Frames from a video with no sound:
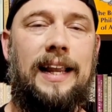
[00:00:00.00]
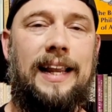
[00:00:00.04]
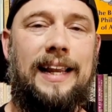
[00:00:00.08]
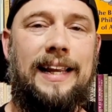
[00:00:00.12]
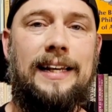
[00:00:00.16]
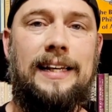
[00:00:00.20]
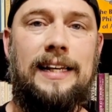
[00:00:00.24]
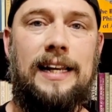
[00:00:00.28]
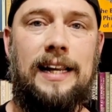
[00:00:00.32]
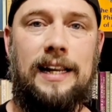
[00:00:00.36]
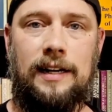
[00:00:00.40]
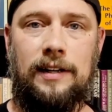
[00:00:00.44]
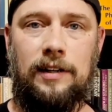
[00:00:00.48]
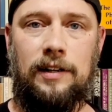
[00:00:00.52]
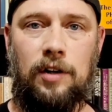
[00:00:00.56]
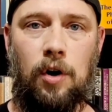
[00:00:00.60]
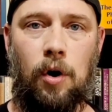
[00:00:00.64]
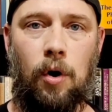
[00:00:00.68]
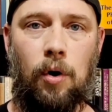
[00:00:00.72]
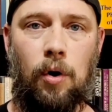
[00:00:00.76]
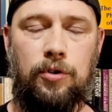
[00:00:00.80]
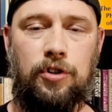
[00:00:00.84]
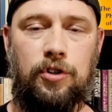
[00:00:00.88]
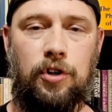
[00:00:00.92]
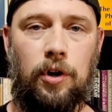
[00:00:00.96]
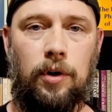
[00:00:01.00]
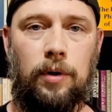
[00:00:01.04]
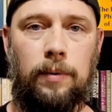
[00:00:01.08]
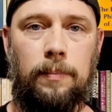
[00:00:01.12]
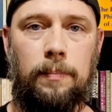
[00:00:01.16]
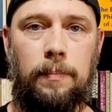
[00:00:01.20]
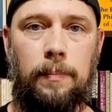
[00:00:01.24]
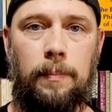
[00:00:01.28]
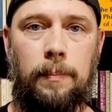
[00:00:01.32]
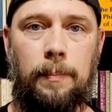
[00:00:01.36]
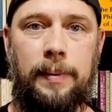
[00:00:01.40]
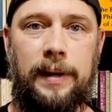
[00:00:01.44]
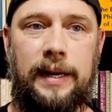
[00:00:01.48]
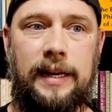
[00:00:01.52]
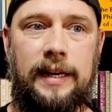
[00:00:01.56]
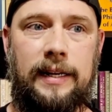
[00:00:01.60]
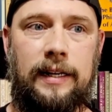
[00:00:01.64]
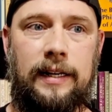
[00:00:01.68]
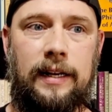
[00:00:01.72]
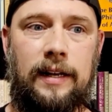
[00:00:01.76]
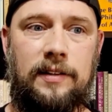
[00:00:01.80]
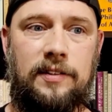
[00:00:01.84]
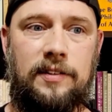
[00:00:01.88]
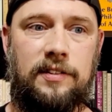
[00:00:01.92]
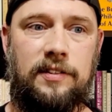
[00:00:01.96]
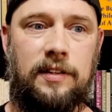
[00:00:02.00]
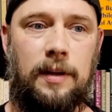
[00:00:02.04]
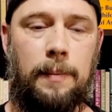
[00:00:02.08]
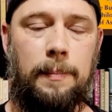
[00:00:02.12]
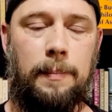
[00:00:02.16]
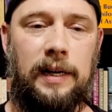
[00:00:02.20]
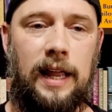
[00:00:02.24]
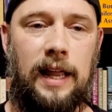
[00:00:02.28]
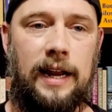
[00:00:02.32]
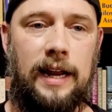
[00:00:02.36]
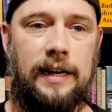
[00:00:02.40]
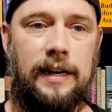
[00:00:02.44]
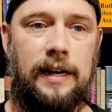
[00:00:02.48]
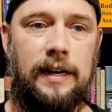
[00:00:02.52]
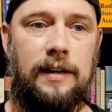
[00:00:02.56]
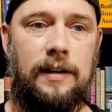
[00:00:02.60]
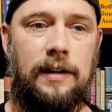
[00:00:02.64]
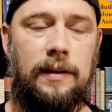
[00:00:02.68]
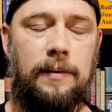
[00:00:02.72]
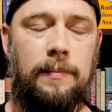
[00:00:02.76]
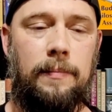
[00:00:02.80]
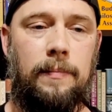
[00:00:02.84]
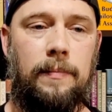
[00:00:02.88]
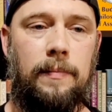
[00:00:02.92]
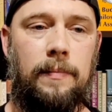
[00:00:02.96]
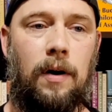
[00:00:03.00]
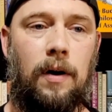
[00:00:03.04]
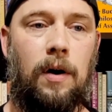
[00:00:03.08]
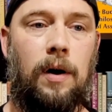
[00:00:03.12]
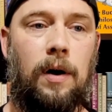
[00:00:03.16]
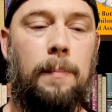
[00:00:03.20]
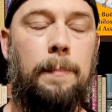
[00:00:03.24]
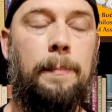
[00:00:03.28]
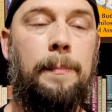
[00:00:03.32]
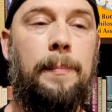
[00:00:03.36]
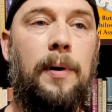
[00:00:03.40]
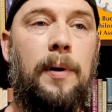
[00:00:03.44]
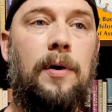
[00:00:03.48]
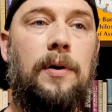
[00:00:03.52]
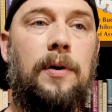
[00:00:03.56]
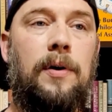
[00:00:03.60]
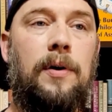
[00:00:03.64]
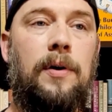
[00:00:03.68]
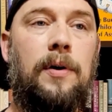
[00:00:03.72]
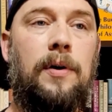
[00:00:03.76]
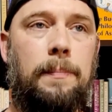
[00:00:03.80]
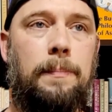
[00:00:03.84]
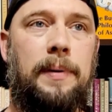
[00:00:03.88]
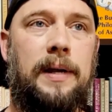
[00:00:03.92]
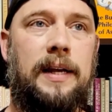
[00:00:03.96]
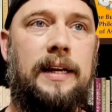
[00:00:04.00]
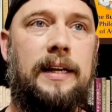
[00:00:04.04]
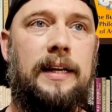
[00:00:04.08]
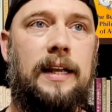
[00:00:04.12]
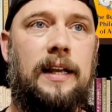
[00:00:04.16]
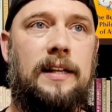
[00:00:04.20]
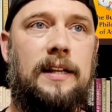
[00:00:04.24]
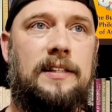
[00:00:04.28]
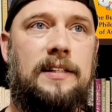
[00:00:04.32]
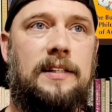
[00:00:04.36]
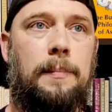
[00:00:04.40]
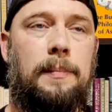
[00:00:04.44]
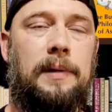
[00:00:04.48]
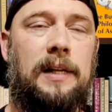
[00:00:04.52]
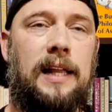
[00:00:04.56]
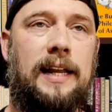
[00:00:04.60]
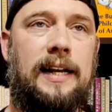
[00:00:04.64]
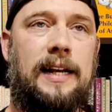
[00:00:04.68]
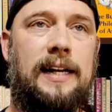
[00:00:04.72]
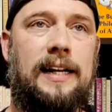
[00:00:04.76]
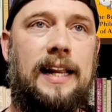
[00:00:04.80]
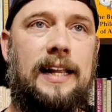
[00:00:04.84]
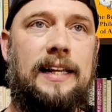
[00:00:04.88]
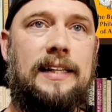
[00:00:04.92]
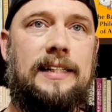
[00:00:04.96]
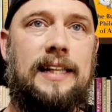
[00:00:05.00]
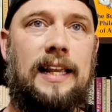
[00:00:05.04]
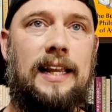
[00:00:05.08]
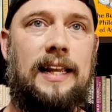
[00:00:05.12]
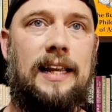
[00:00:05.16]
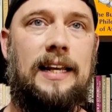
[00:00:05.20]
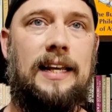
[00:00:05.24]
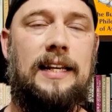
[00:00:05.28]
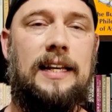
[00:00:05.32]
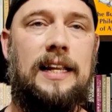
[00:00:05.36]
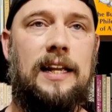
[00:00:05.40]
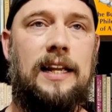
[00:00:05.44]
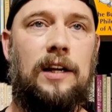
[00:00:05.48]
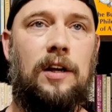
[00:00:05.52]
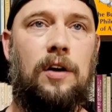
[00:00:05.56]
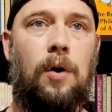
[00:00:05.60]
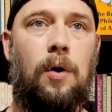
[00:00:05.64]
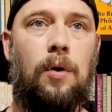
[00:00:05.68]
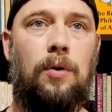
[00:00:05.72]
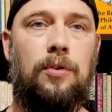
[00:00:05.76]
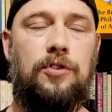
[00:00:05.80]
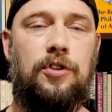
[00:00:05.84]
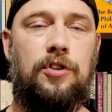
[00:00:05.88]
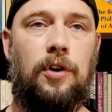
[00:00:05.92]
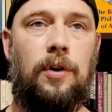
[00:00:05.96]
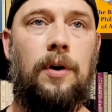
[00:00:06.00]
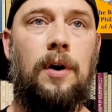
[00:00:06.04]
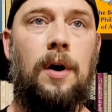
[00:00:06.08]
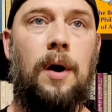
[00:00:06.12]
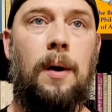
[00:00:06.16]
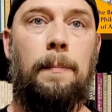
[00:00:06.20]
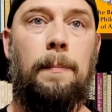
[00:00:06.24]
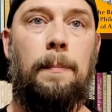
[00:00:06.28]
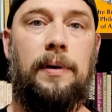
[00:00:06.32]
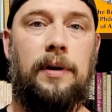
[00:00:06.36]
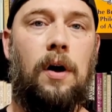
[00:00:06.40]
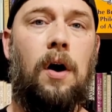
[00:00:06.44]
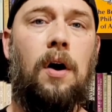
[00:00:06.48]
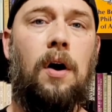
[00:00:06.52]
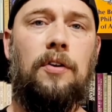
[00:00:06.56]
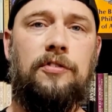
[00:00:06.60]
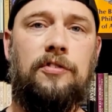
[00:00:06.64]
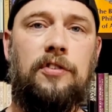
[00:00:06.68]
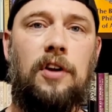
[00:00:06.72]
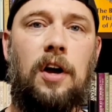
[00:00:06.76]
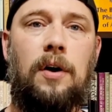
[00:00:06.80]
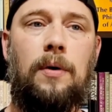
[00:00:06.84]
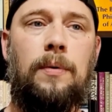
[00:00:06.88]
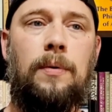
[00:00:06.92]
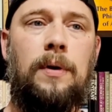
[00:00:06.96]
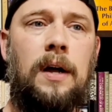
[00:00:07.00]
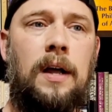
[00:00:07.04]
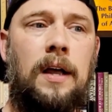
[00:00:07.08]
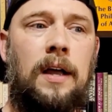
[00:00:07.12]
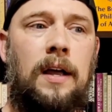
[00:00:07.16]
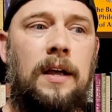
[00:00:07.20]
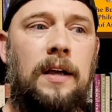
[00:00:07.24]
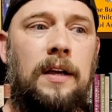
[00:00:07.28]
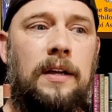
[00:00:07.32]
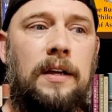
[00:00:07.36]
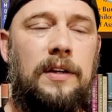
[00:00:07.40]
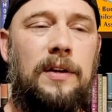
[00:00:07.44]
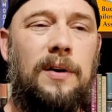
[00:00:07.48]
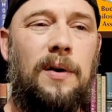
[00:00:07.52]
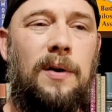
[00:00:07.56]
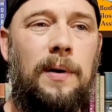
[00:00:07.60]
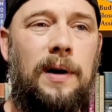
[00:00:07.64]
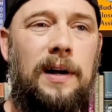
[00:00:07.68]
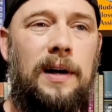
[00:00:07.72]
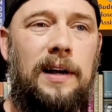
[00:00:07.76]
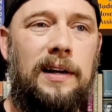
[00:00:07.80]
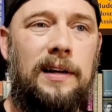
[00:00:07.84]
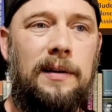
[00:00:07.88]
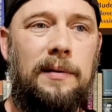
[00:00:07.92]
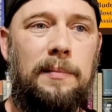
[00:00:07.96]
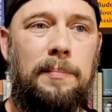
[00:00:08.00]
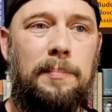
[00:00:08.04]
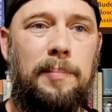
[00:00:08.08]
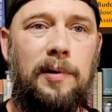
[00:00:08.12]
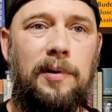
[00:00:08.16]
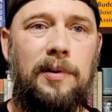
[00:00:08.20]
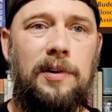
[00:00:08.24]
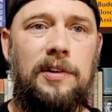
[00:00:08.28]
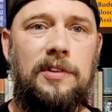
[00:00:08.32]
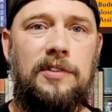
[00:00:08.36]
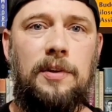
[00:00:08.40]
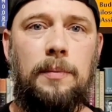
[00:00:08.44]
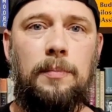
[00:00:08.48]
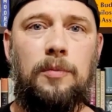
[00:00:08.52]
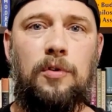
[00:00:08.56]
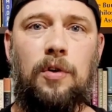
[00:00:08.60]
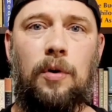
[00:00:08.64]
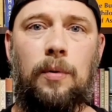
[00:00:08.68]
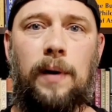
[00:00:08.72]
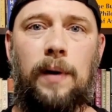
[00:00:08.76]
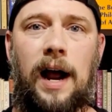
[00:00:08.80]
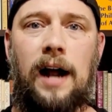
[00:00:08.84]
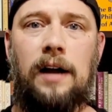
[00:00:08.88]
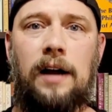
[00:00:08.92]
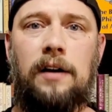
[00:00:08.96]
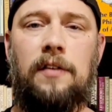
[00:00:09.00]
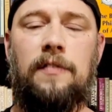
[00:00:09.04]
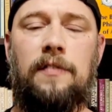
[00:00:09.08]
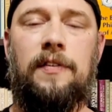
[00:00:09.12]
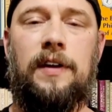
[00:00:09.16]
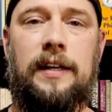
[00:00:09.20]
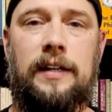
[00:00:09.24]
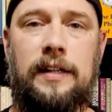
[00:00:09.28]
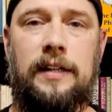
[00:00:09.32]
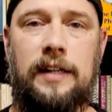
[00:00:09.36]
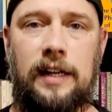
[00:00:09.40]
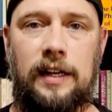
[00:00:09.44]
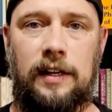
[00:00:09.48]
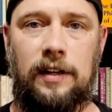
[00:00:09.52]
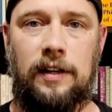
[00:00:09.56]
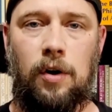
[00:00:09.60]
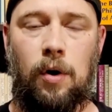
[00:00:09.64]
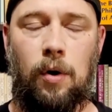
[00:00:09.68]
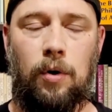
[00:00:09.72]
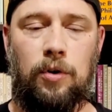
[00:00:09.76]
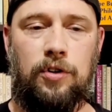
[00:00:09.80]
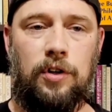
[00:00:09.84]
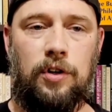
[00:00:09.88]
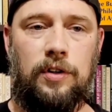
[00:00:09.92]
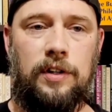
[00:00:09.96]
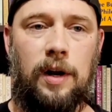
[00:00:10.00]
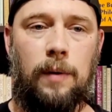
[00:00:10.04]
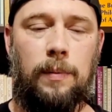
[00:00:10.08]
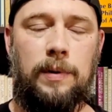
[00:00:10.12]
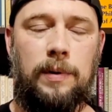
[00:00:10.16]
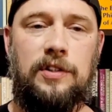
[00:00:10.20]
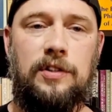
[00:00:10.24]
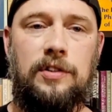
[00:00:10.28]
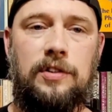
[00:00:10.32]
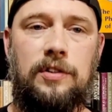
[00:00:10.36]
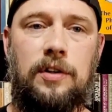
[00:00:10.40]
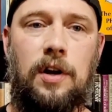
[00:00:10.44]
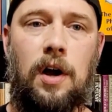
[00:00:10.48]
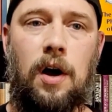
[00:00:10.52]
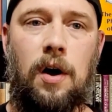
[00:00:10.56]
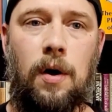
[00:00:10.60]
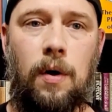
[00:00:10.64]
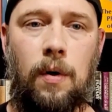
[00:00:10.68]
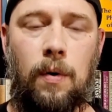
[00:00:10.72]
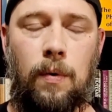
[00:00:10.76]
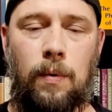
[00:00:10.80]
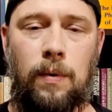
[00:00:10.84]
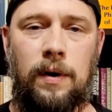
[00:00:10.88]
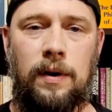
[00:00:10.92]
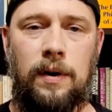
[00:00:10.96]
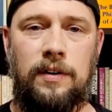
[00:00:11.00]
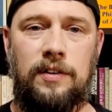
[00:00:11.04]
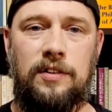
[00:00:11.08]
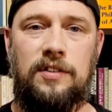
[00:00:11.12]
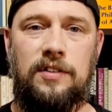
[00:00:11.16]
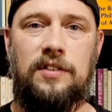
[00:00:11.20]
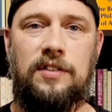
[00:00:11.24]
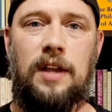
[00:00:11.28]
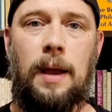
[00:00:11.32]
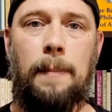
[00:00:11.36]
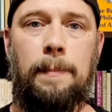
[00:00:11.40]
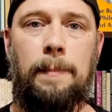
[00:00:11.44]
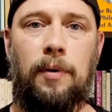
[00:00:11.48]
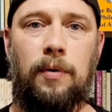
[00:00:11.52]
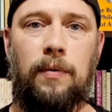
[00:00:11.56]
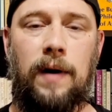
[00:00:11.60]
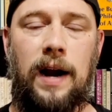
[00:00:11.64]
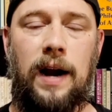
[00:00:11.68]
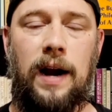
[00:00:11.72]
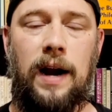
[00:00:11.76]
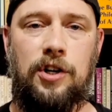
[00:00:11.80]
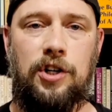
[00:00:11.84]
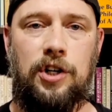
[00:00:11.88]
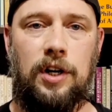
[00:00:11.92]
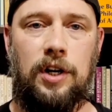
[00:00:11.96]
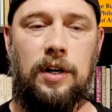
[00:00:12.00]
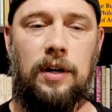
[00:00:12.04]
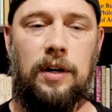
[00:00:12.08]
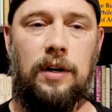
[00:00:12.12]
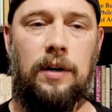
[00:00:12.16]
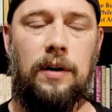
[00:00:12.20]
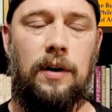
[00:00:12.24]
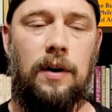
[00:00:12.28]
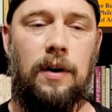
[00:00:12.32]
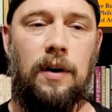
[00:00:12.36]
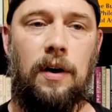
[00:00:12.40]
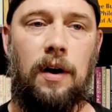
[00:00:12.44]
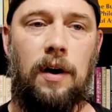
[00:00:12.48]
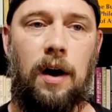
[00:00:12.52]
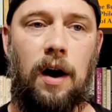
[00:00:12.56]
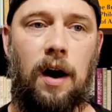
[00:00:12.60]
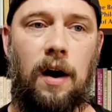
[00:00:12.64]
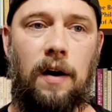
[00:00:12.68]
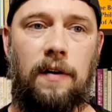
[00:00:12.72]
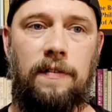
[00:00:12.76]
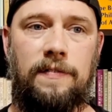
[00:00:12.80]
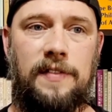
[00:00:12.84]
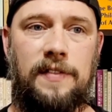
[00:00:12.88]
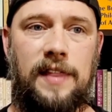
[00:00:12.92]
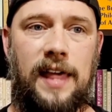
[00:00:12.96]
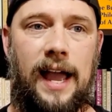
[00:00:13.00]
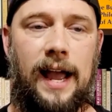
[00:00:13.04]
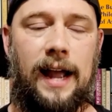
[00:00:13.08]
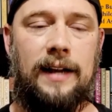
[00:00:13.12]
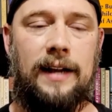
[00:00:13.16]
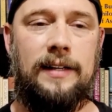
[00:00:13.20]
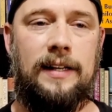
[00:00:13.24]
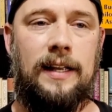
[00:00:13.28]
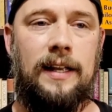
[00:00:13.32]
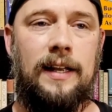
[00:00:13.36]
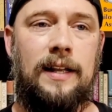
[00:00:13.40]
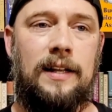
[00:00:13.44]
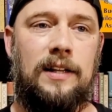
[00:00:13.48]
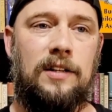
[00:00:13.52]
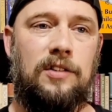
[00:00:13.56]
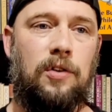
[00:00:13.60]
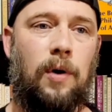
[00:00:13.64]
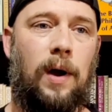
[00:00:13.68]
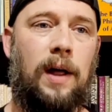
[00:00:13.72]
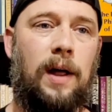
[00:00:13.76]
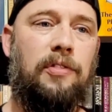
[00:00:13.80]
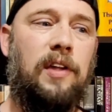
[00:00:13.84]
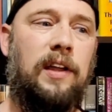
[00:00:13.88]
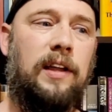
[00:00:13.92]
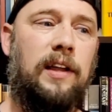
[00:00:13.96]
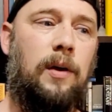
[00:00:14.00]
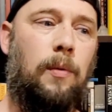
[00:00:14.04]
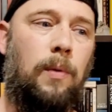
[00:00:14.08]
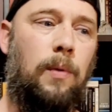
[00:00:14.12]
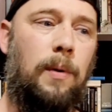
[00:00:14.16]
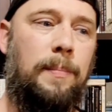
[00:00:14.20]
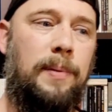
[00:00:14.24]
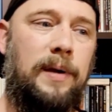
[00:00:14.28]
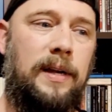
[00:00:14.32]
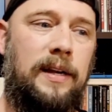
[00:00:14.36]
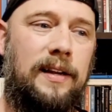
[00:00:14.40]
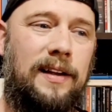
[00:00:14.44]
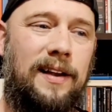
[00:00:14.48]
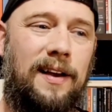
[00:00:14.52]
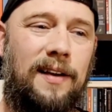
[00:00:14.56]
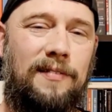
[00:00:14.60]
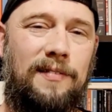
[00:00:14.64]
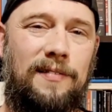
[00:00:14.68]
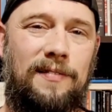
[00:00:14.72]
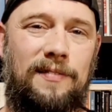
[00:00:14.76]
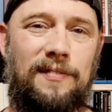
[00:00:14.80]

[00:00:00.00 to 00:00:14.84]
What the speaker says: Indian culture being assimilated, or Buddhism being assimilated into Indian culture. But also, you know, Buddhism grew out of Indian culture. There was no separation of that. So I think it would be